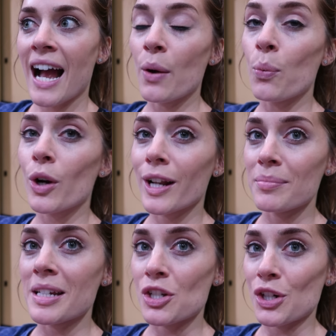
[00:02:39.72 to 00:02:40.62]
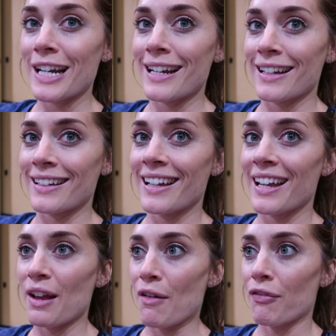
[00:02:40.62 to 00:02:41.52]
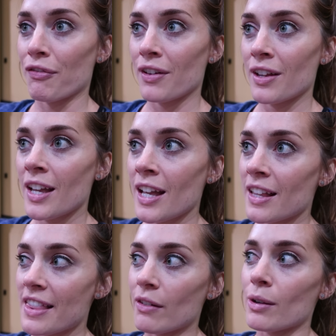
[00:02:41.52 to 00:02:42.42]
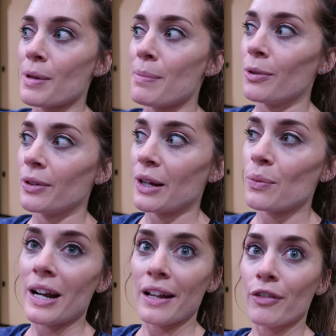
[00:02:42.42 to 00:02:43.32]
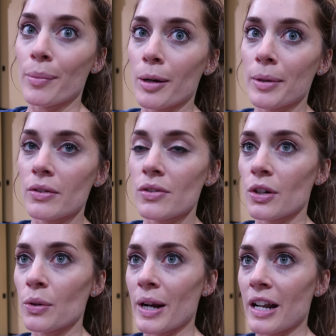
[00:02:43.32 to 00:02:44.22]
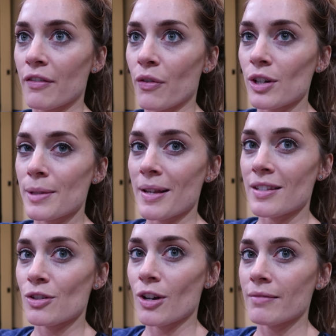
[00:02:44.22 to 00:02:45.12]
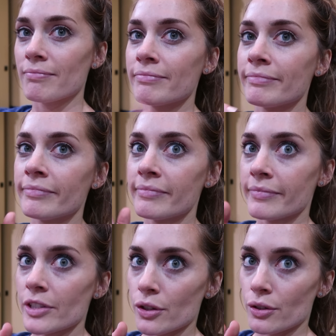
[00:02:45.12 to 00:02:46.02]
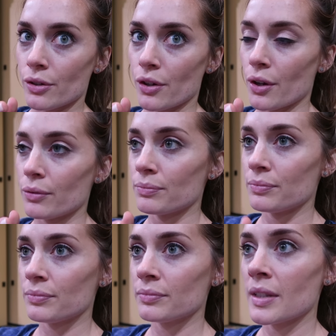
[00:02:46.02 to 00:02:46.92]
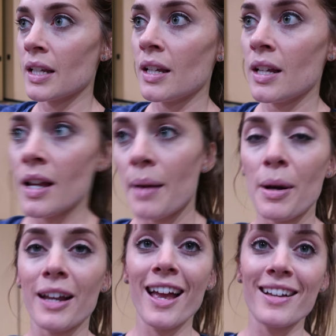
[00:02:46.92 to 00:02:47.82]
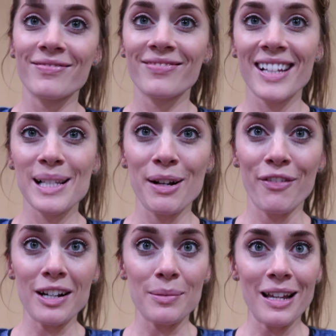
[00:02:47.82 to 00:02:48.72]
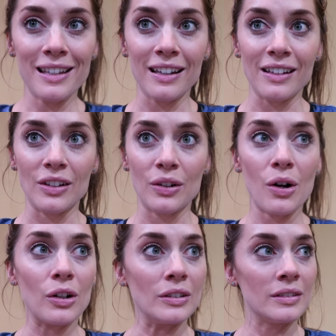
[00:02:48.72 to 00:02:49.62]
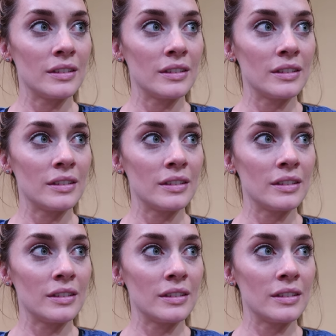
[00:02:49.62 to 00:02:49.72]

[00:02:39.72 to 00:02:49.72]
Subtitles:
I wouldn't be training if there were people like waiting for barbells or waiting for space to train, just so you know. But it's pretty fun to be in the little hall.